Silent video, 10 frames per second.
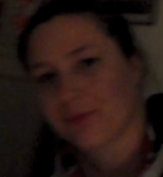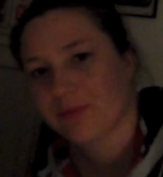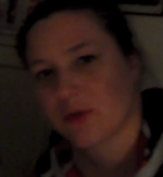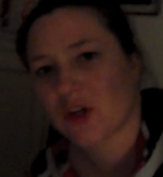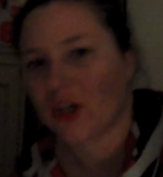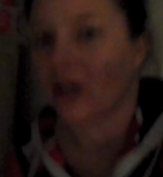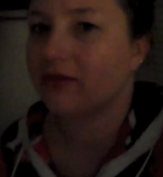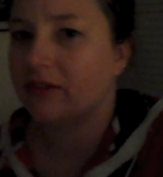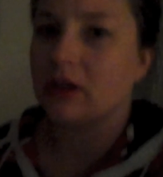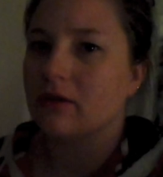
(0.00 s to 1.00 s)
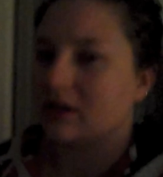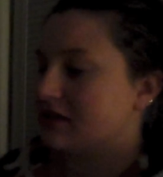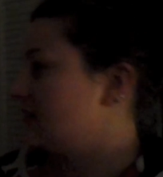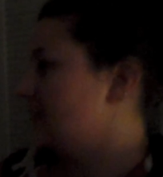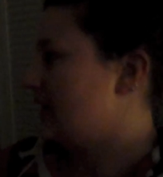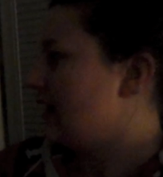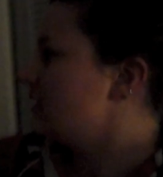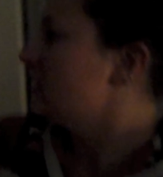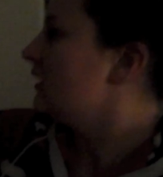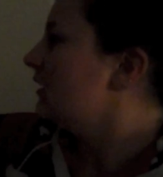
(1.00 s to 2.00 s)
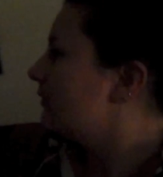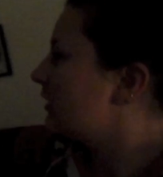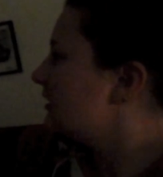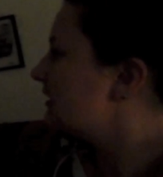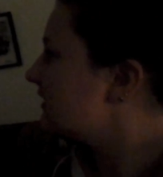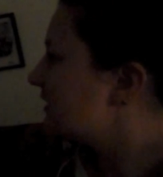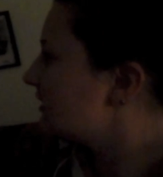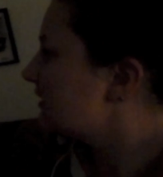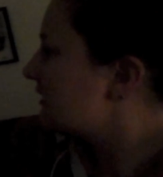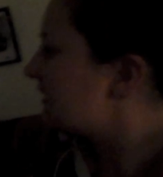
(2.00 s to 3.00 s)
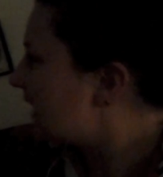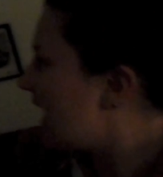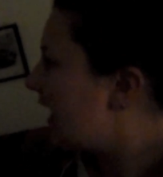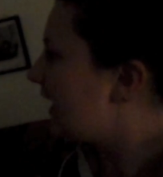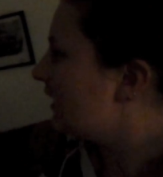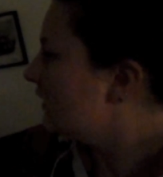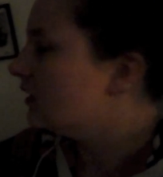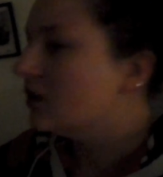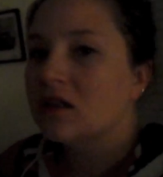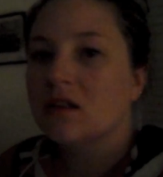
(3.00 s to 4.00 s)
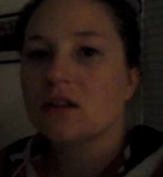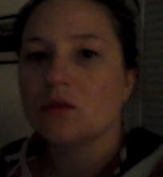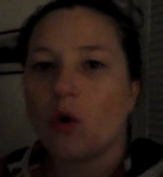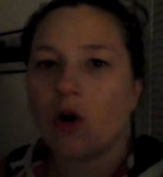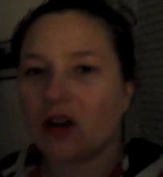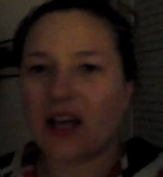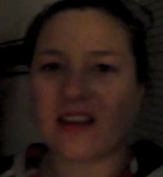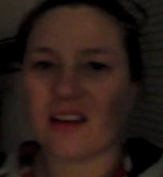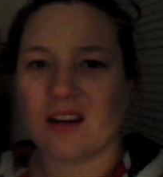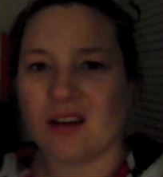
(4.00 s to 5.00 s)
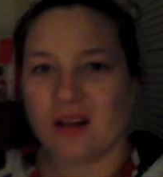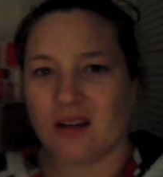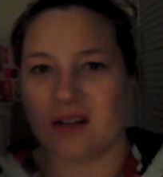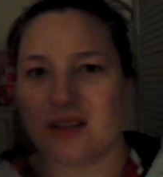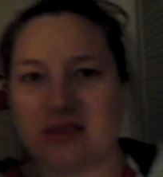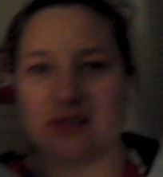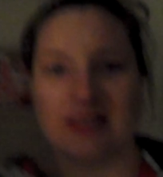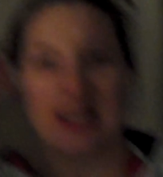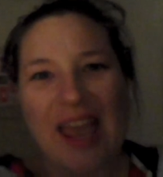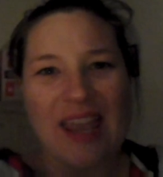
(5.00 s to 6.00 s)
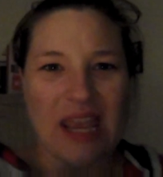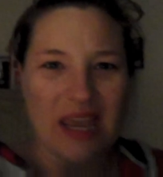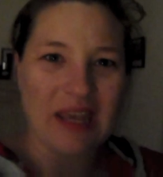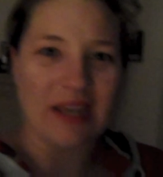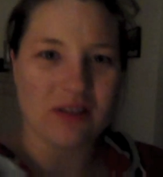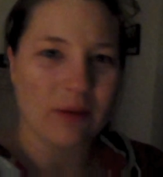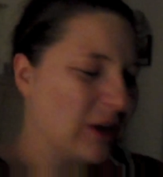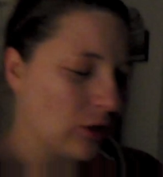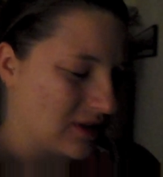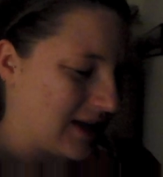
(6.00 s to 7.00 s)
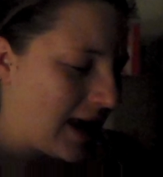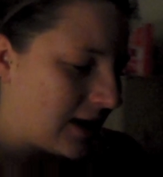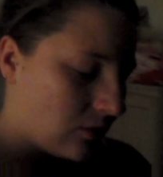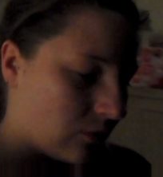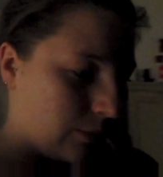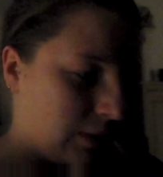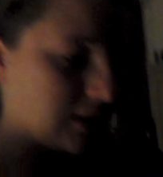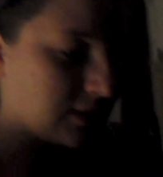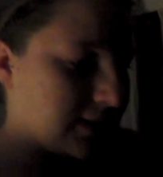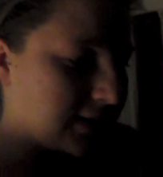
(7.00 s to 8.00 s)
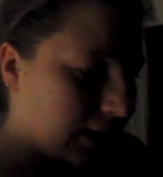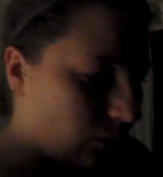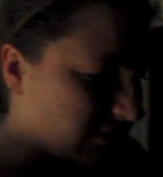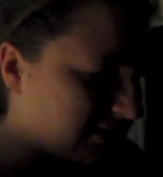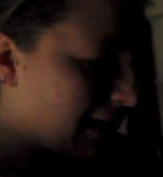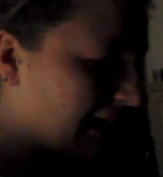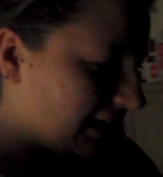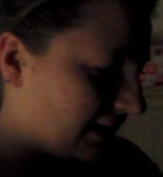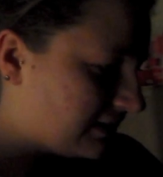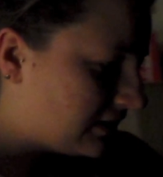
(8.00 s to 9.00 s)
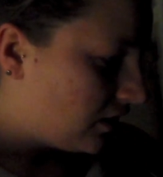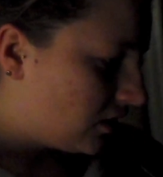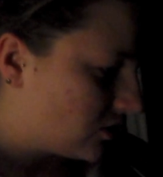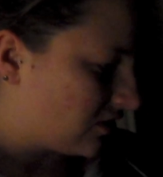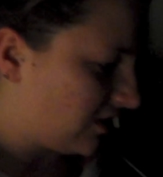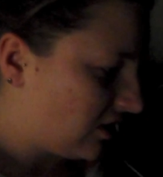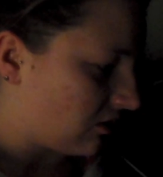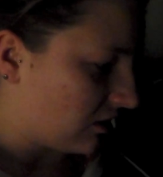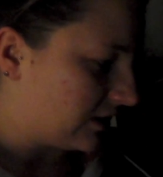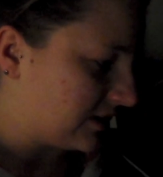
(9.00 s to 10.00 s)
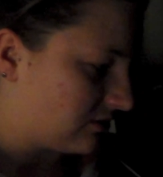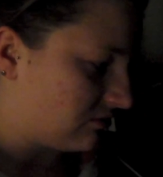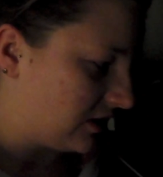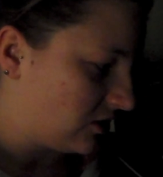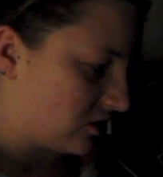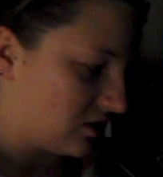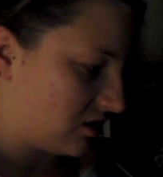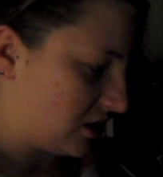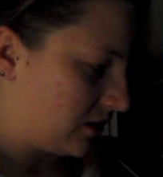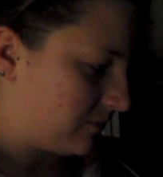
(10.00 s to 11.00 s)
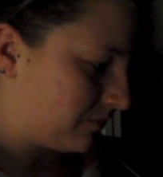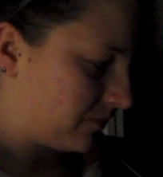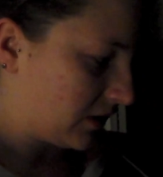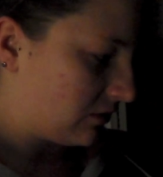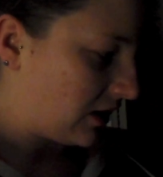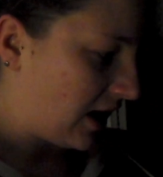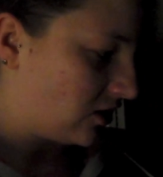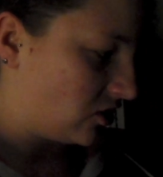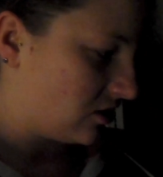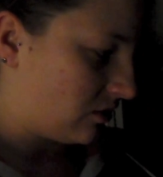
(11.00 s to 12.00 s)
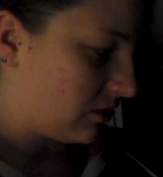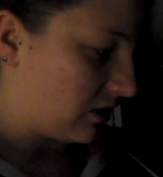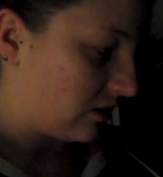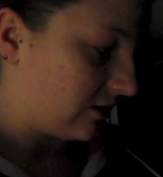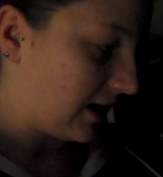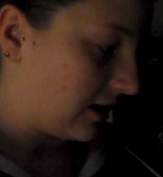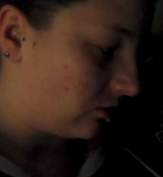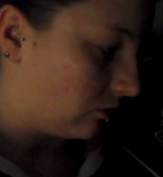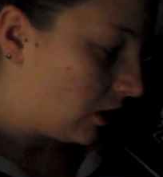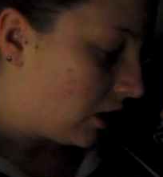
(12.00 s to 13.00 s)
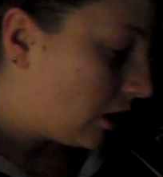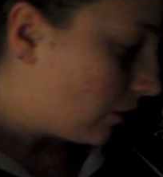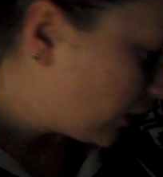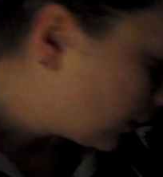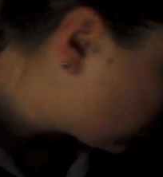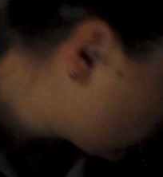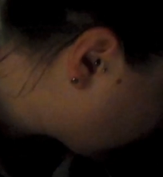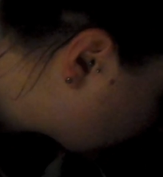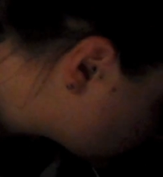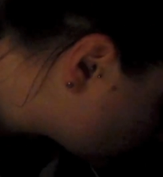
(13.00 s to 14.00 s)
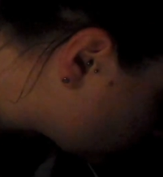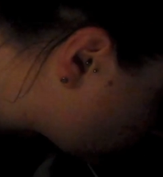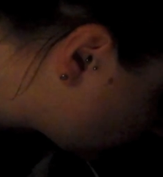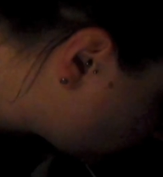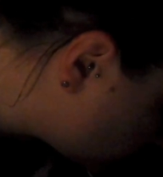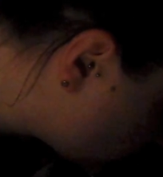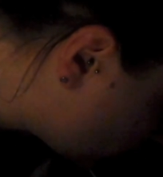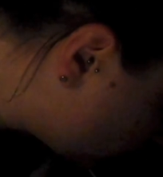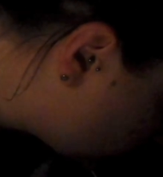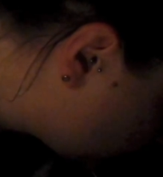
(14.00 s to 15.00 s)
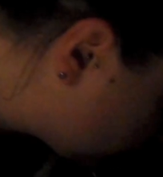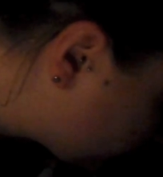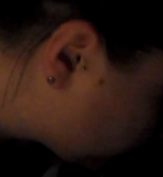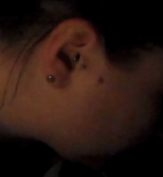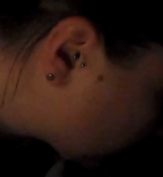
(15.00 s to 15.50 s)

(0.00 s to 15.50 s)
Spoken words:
a bit shite for you guys to see because it doesn't say what like day it is. I mean, not day, you know what I mean. It doesn't say what smell it is. So for you guys, it's really just, oh yay, she's opening another candle. But I promise, what I will do,